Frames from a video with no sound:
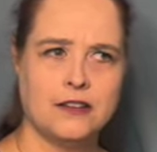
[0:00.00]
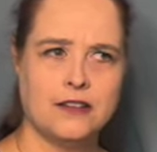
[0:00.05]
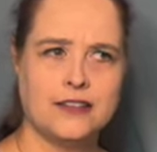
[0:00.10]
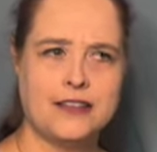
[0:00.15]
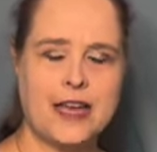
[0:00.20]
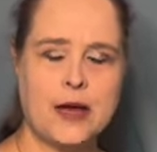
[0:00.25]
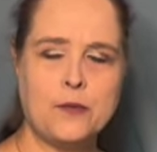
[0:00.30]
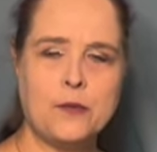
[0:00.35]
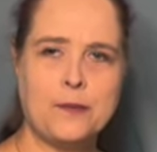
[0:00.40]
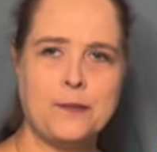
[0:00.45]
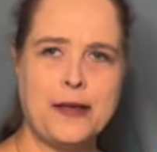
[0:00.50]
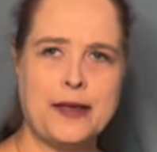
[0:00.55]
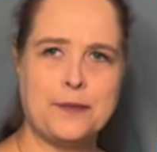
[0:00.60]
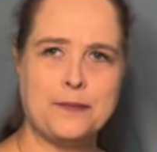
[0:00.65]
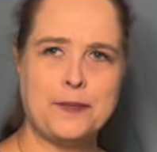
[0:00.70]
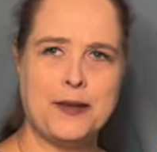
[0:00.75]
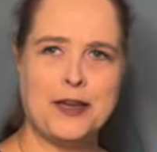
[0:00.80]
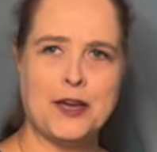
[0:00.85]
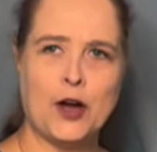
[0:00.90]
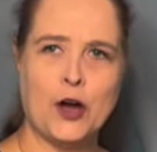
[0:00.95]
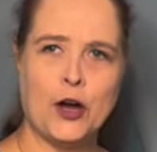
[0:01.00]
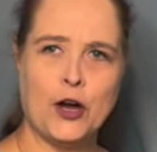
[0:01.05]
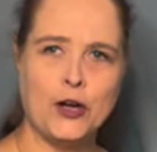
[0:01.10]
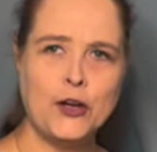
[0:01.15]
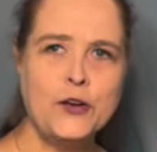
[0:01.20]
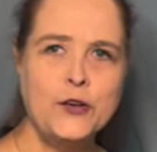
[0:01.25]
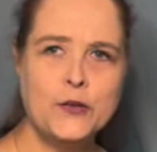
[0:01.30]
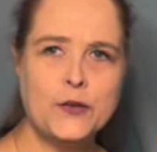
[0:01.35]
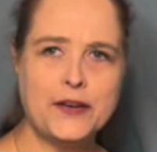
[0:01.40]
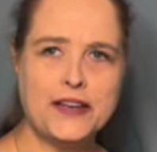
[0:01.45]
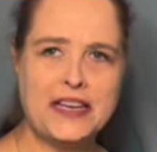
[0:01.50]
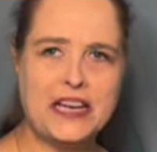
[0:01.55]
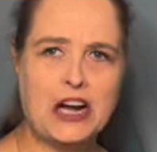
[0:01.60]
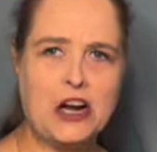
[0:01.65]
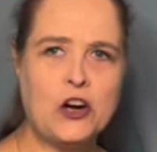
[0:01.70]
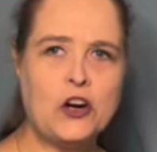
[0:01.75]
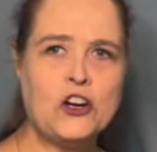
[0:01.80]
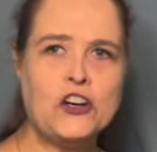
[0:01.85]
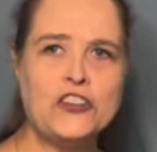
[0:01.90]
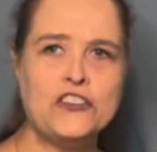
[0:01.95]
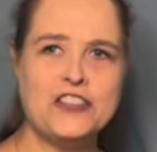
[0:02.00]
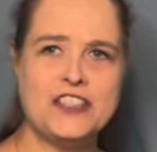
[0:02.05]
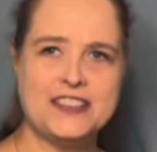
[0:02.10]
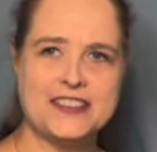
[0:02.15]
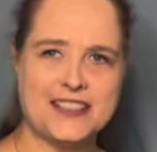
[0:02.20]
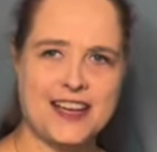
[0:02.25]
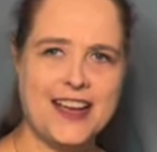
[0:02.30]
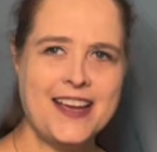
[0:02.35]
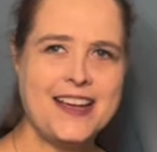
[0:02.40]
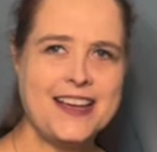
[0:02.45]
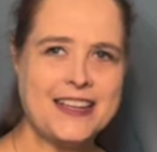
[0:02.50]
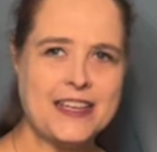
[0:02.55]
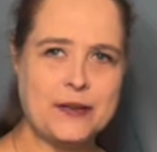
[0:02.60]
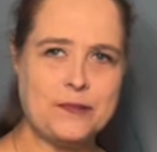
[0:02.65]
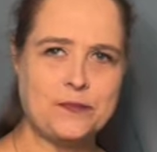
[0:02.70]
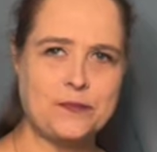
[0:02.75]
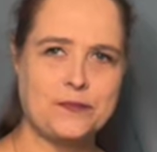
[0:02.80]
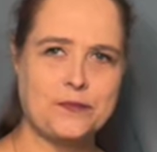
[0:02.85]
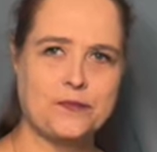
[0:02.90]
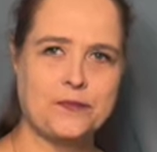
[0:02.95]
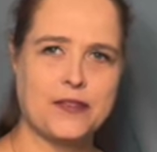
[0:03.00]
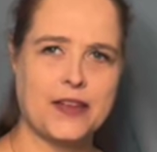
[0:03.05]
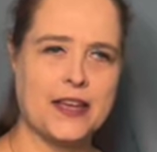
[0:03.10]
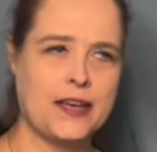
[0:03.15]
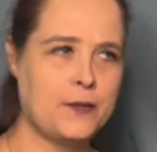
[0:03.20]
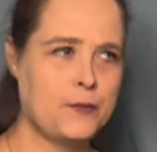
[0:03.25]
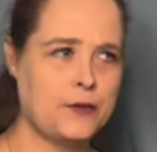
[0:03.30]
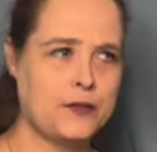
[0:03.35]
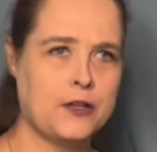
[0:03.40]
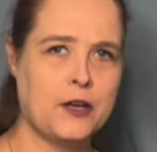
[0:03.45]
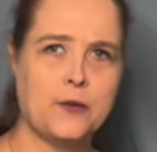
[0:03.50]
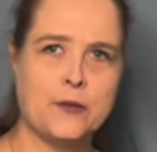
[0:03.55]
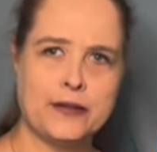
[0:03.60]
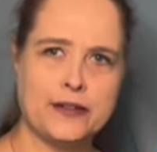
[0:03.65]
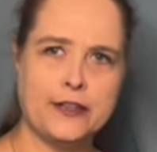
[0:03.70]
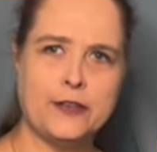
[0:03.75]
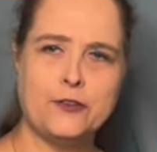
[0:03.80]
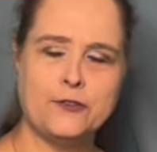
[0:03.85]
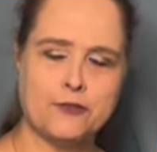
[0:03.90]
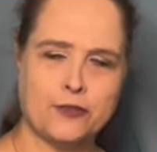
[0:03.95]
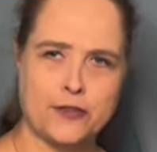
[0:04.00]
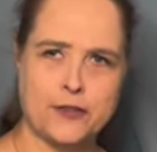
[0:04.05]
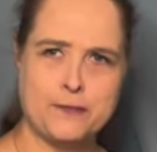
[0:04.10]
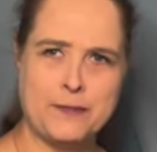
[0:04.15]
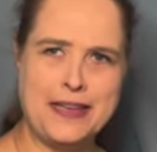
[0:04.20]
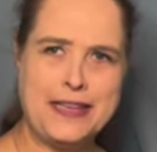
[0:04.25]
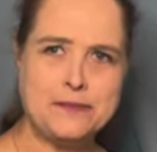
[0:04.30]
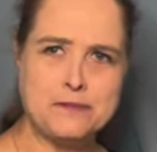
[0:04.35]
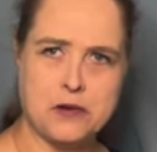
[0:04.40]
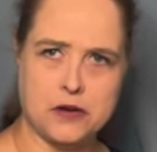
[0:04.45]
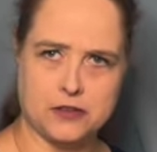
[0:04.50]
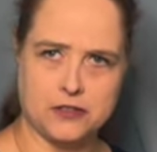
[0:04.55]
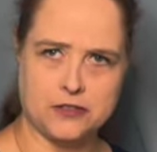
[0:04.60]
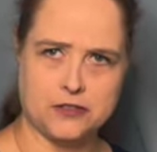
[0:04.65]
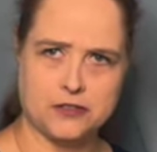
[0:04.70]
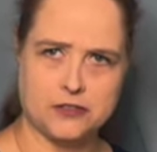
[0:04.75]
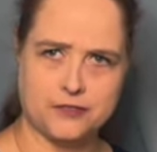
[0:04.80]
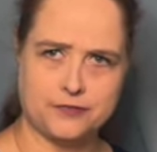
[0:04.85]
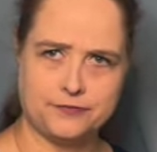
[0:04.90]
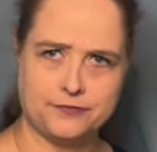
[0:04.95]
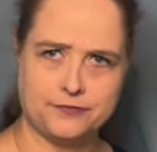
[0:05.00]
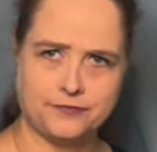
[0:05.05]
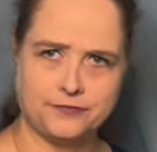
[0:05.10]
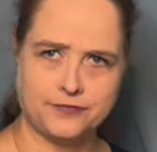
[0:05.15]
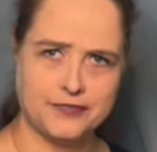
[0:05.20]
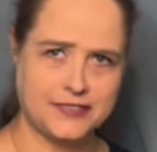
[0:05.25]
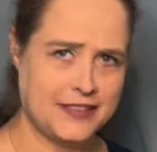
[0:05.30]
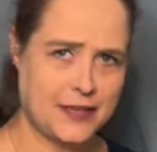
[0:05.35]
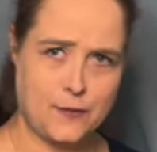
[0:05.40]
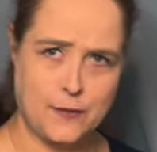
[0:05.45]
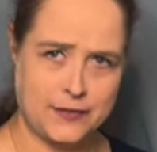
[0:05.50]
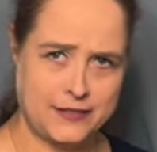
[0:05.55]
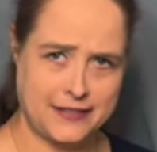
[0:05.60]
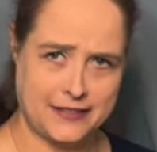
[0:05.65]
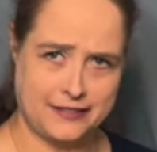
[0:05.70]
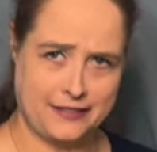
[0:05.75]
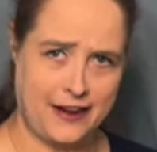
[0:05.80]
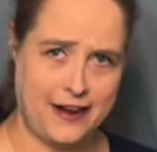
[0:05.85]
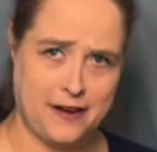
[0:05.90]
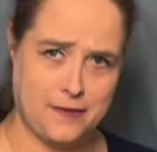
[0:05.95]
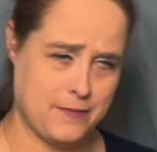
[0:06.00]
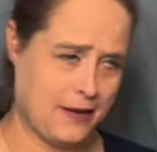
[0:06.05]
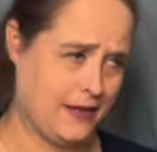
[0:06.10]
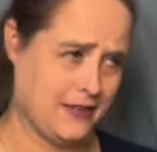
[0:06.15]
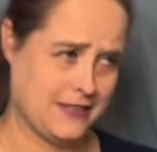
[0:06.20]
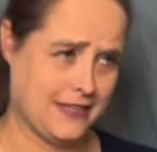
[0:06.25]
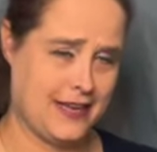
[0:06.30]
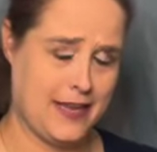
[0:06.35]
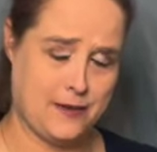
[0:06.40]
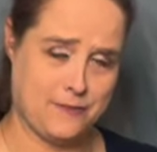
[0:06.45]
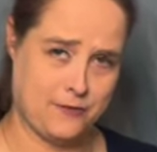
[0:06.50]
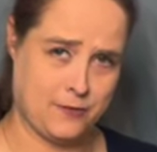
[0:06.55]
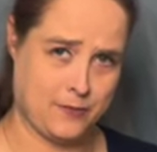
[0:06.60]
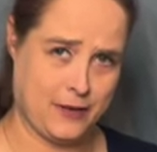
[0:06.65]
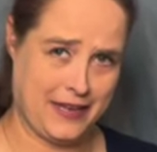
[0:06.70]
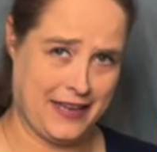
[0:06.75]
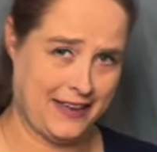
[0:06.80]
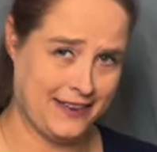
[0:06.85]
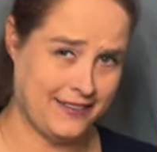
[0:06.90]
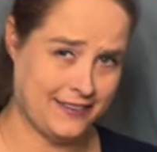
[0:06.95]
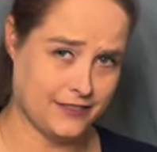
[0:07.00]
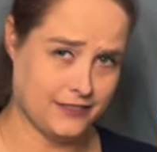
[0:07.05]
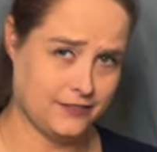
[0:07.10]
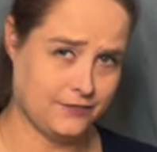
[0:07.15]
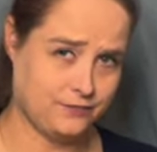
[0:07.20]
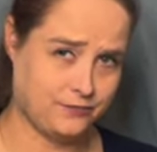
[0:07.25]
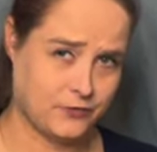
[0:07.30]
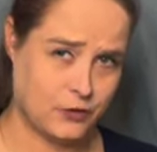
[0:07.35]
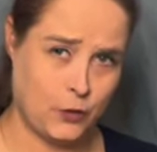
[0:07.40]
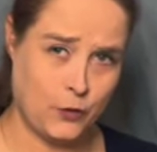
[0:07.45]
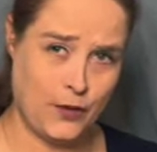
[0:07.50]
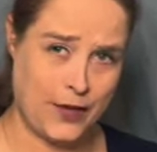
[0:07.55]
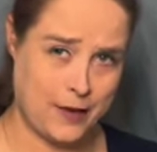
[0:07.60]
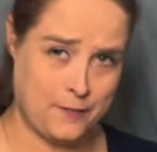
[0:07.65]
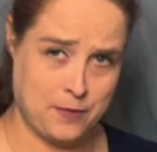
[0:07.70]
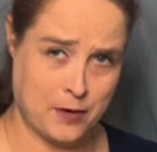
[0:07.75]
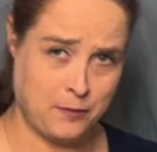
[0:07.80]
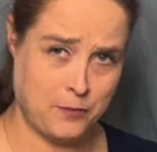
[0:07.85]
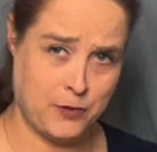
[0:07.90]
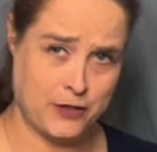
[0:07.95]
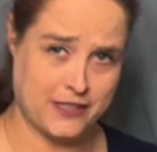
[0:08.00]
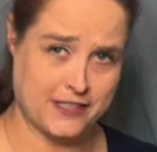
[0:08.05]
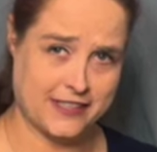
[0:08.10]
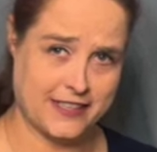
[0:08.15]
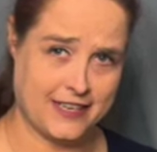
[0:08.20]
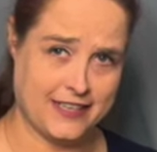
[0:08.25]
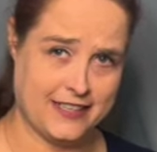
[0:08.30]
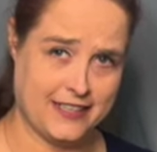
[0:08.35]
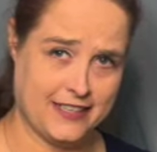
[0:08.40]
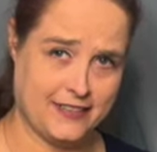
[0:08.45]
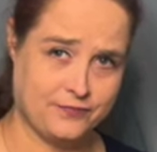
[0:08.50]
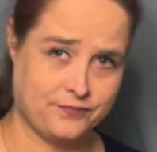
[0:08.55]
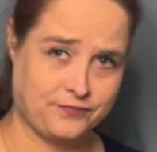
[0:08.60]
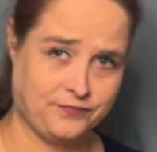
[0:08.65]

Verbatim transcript: that would make me hungry all the time. And I would go and look for the meatballs that wasn't there because it came from a candle. Who came up with this idea?